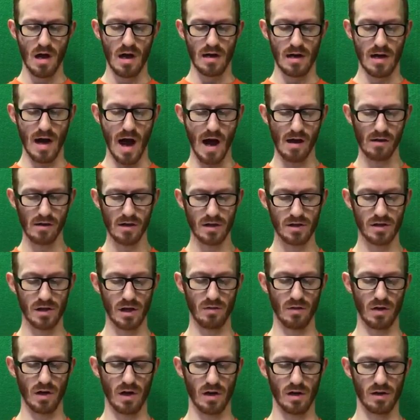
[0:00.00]
Knowledge
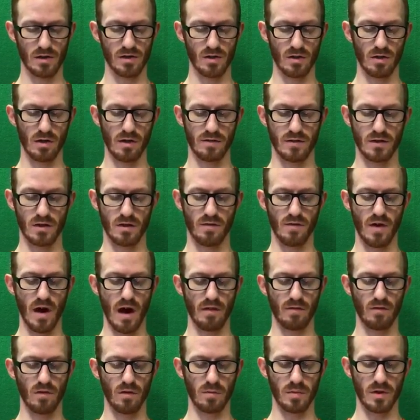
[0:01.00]
and rehearsal of
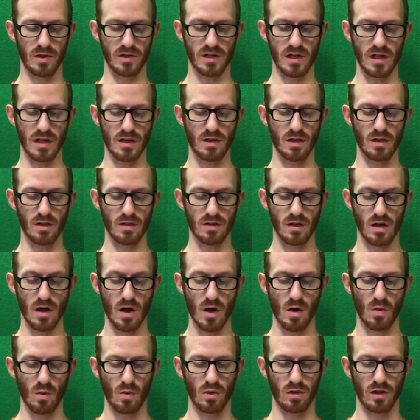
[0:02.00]
survival procedures
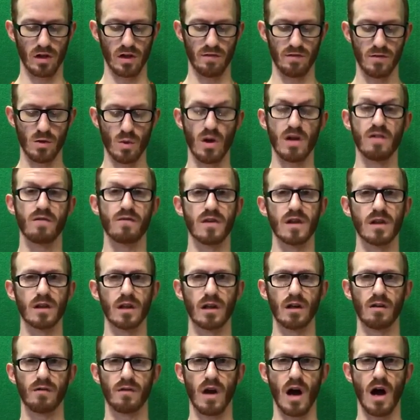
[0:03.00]
will give you a
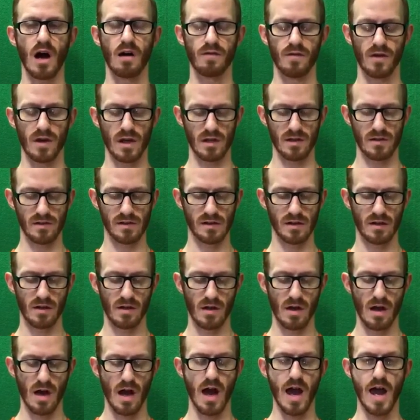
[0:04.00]
feeling of confidence,
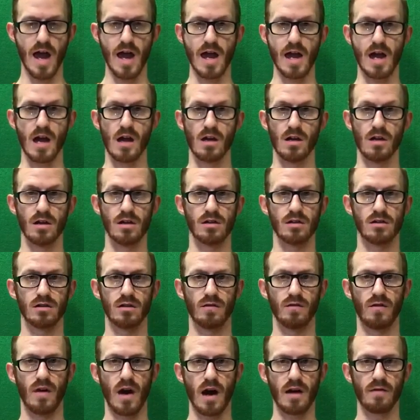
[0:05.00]
a
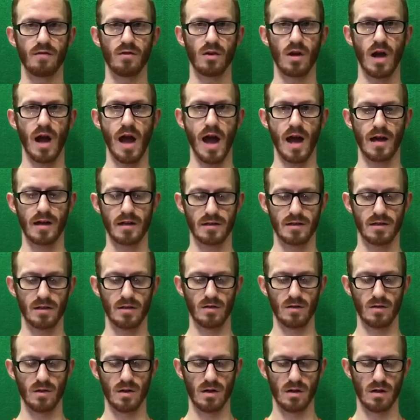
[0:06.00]
survival
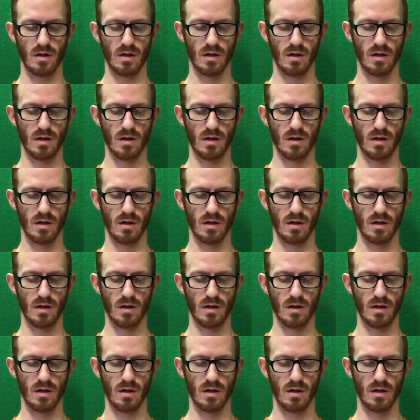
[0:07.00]
attitude,